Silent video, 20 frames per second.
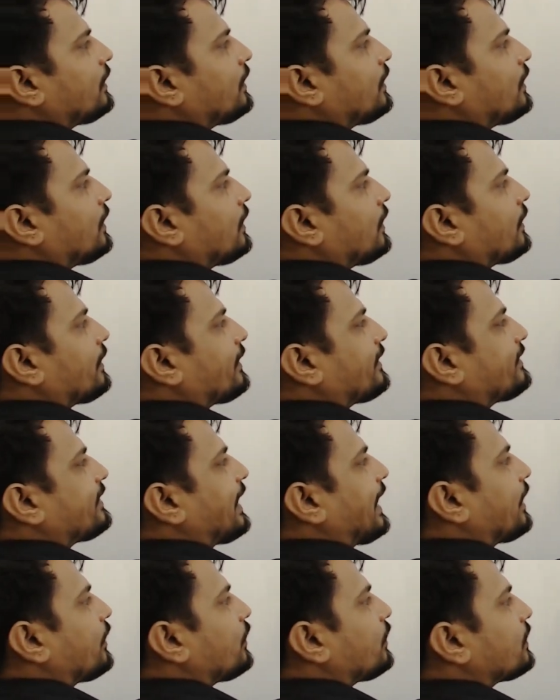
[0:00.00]

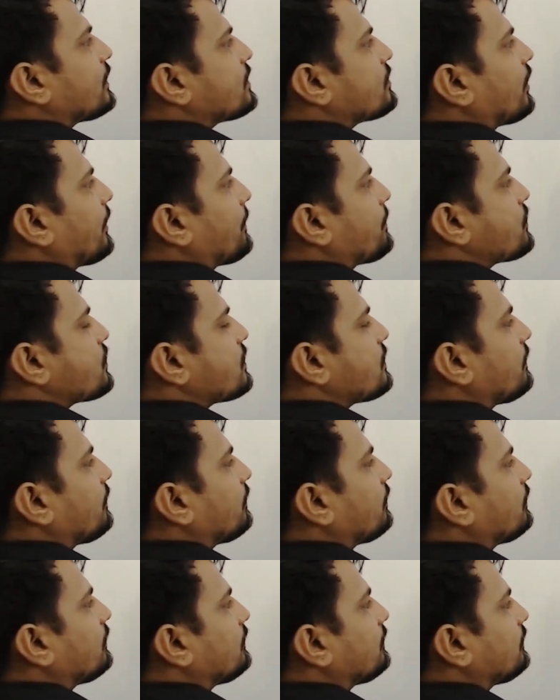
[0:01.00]
rectangular strips.
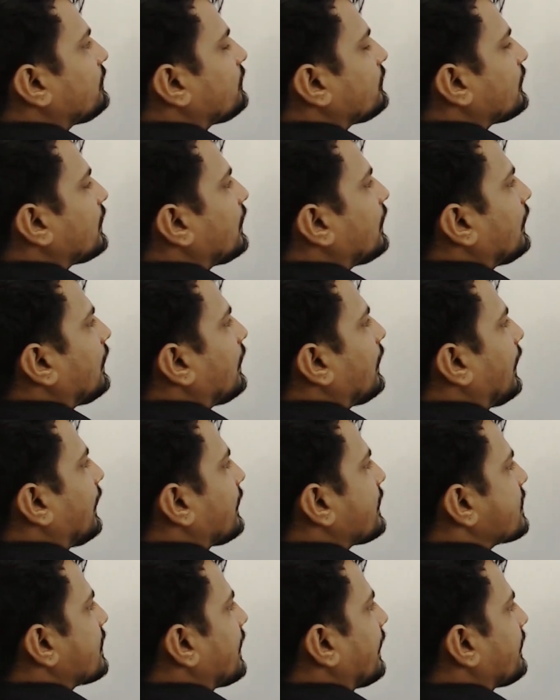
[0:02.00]

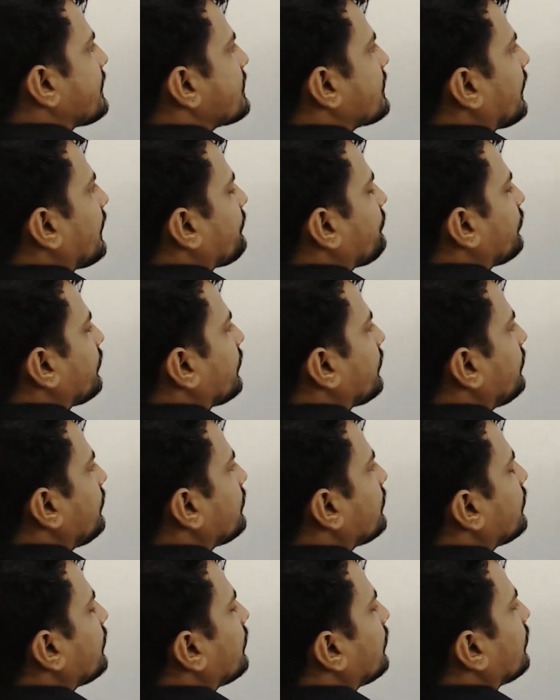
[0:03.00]
Understand this carefully.
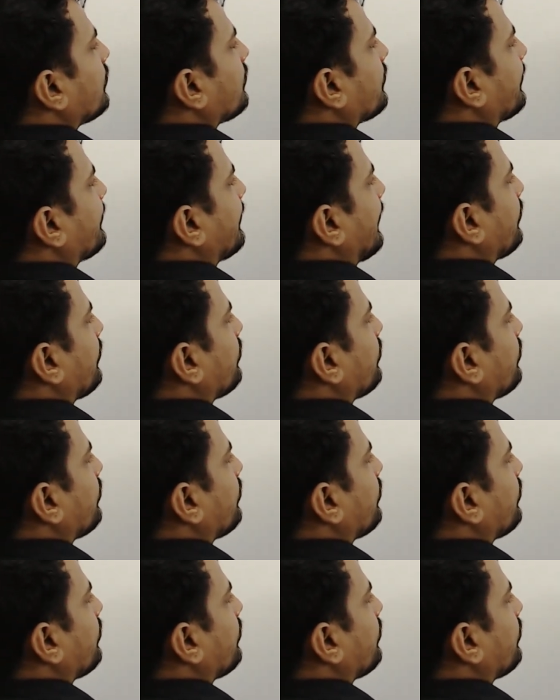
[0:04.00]
Rectangular